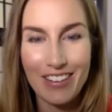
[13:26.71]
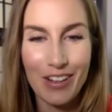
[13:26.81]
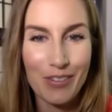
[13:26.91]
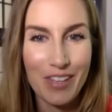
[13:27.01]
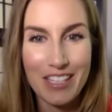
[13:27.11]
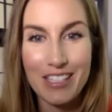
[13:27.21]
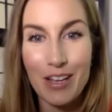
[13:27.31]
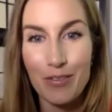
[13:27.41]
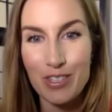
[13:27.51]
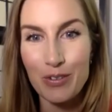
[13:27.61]
all of that
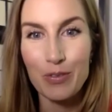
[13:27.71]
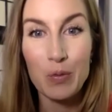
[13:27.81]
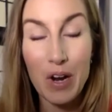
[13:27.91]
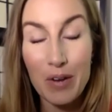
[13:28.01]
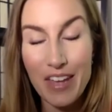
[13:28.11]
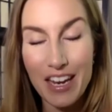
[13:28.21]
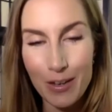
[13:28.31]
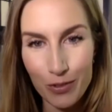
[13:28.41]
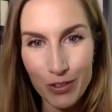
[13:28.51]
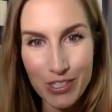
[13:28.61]
stuff. So if you want to be an
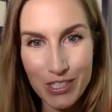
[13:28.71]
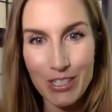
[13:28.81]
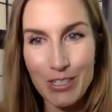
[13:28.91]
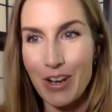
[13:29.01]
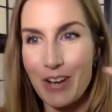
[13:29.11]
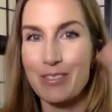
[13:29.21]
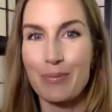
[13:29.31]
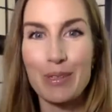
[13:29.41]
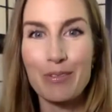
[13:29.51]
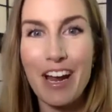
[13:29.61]
influencer, you have to
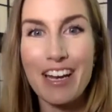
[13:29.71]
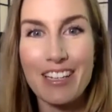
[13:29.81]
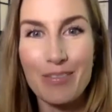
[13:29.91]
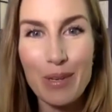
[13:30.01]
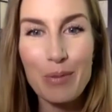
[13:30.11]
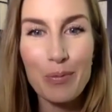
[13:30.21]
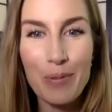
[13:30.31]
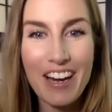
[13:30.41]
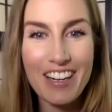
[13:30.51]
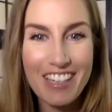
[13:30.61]
be ready, be
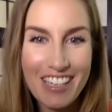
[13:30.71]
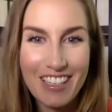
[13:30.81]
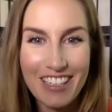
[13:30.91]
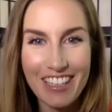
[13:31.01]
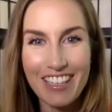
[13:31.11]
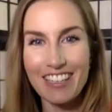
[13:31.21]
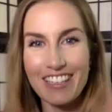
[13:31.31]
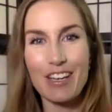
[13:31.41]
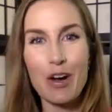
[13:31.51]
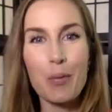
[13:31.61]
prepared to
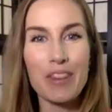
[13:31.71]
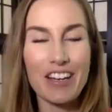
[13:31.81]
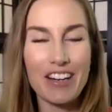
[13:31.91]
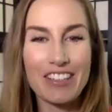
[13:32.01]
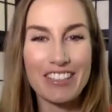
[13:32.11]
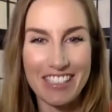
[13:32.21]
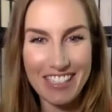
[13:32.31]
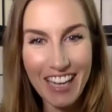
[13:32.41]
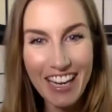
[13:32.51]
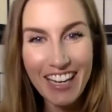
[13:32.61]
open the curtains.